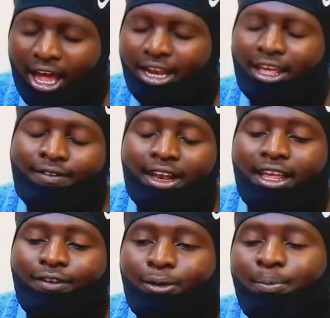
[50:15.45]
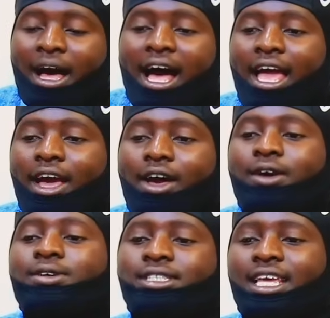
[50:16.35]
I never leave you by
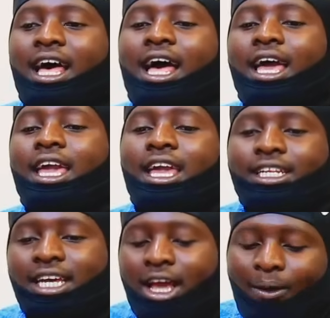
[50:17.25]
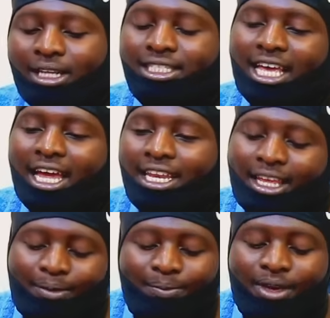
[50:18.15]
your side
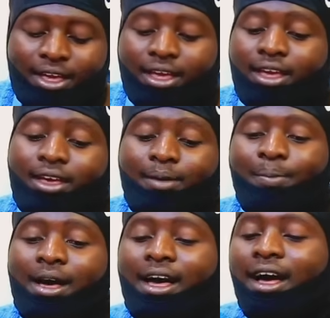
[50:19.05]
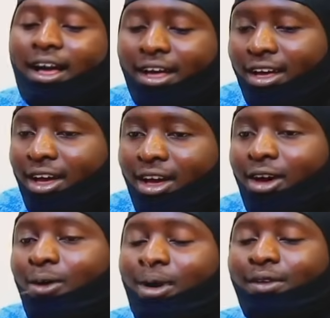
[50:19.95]
watanibeba
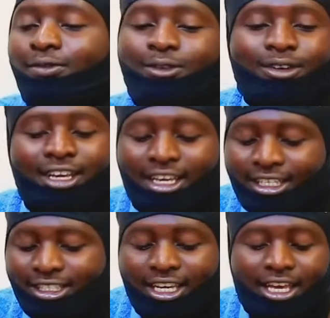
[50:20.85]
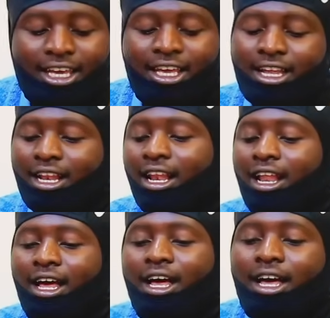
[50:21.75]
wanifunge
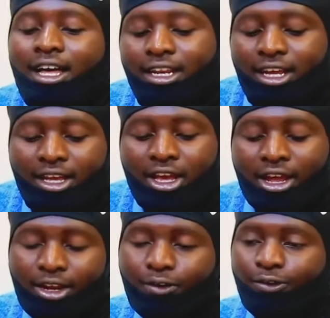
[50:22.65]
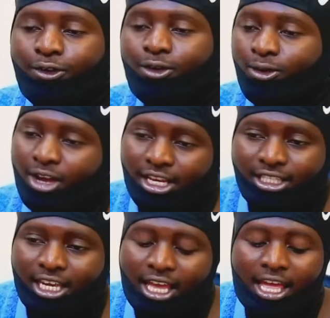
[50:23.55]
jela na nifungwe
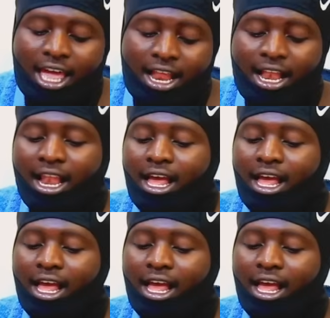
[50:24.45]
jela